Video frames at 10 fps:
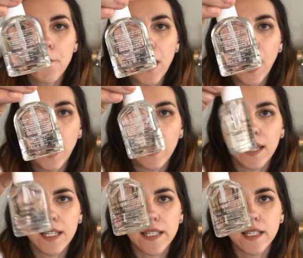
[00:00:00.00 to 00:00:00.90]
But
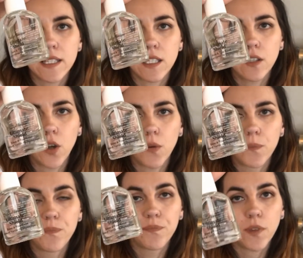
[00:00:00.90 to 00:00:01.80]
it's, you
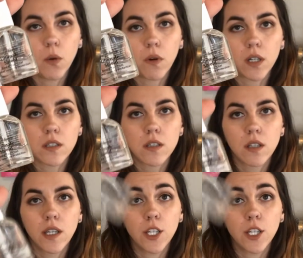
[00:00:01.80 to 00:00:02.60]
know, it works.